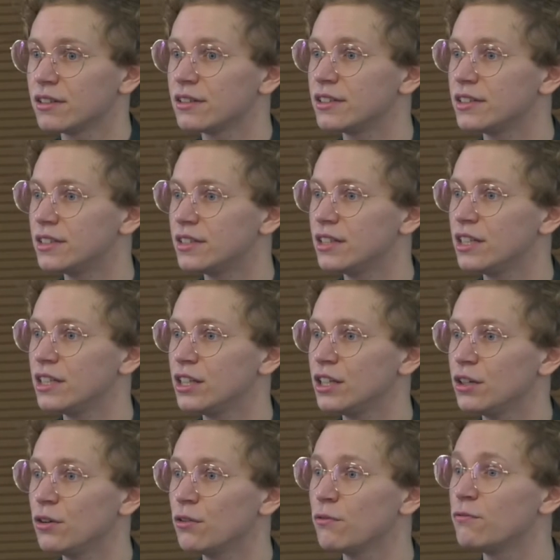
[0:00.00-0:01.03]

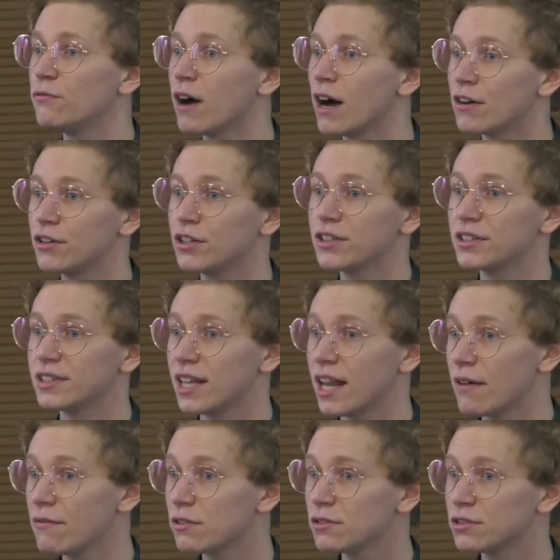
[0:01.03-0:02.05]
see various
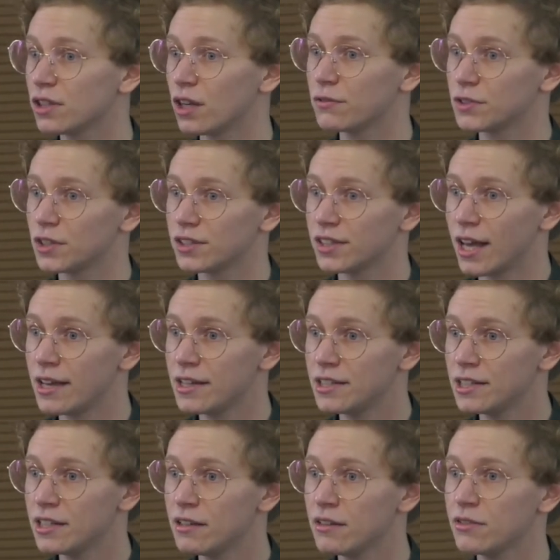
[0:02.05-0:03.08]
levels of
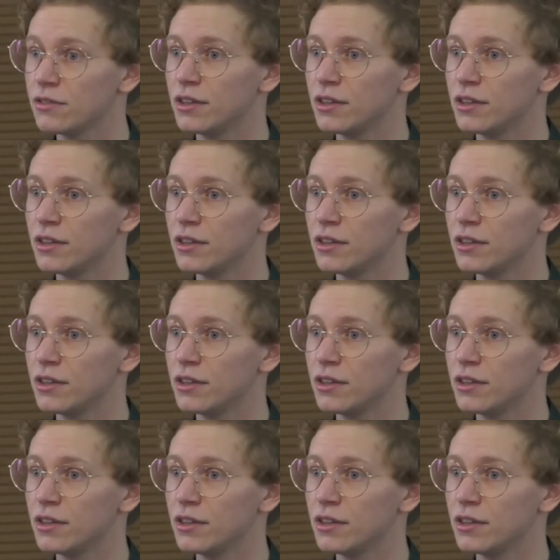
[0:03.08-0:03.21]
society.